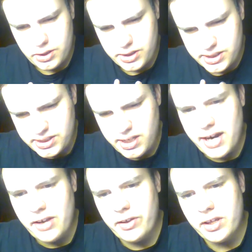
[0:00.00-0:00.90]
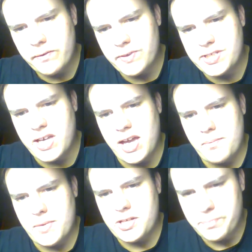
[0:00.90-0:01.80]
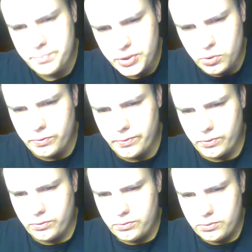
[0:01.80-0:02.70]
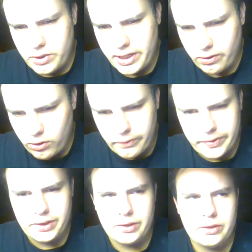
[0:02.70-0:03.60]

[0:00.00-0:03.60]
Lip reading: the styling of this game is beautiful. I love it.